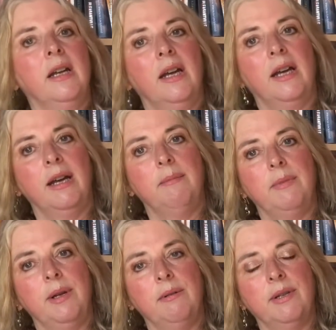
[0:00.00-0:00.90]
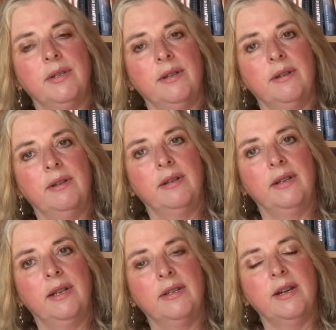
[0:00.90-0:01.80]
who is
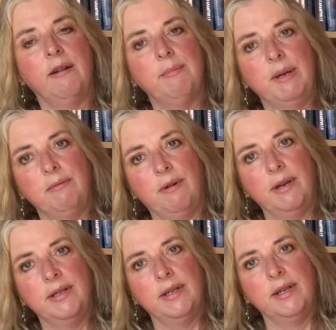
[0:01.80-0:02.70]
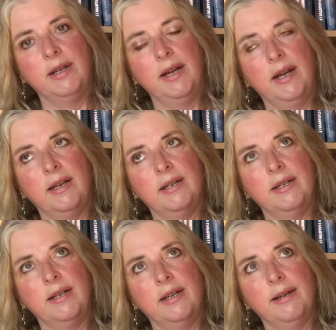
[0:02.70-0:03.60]
he's an Arabic writer,
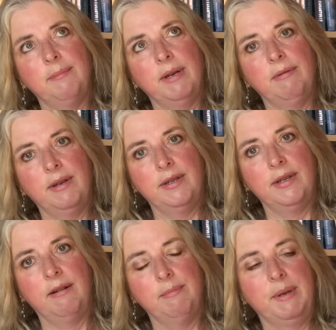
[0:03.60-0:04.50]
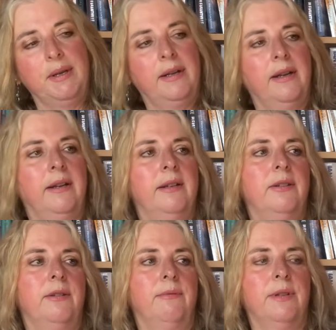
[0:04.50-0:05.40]
and he writes in Arabic, and
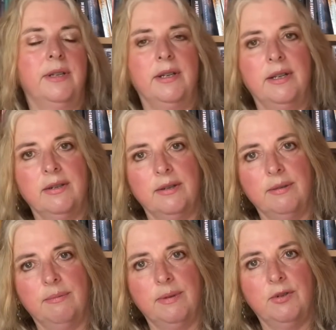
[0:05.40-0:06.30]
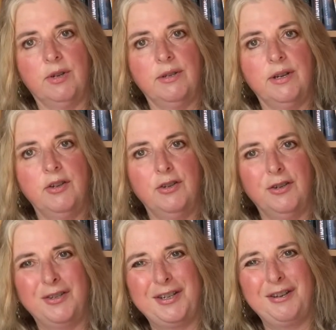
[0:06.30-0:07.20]
this obviously is a
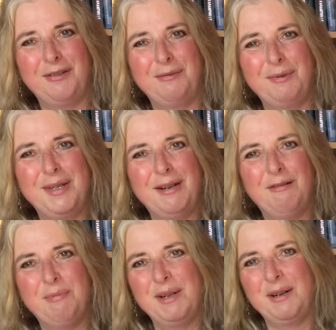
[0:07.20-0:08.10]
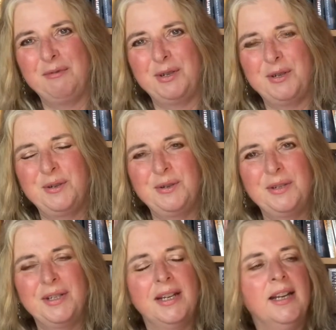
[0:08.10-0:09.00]
translation because I can't read Arabic, I wish I
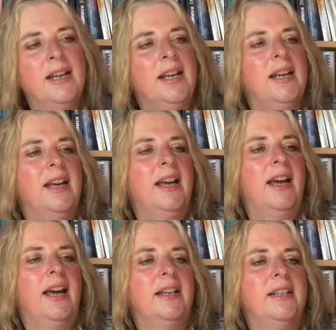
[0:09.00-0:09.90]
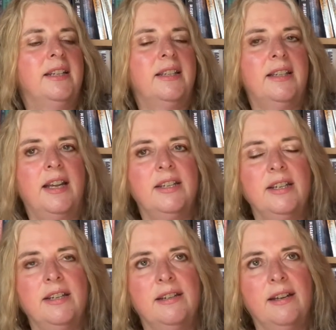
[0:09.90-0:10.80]
could. And it's set
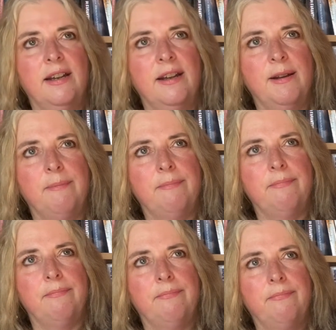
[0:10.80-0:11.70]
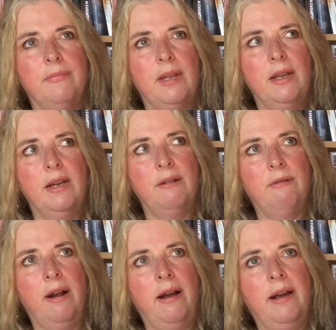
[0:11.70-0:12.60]
in
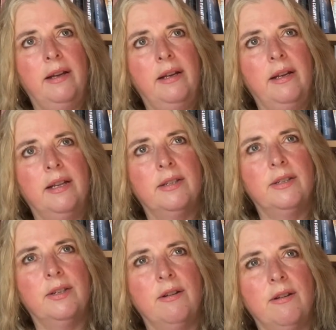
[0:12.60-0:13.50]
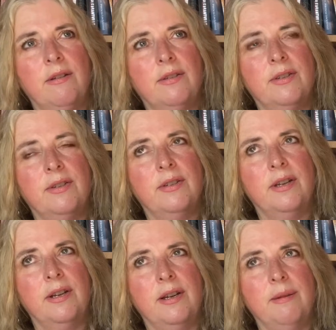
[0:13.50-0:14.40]
Iraq. It starts
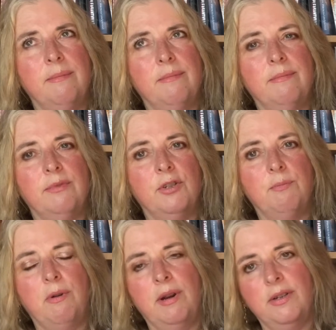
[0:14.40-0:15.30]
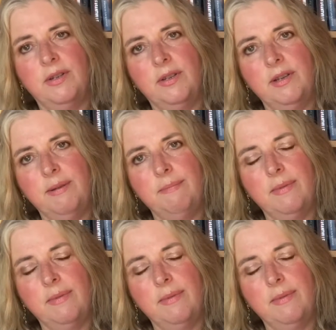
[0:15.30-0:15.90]
just prior to the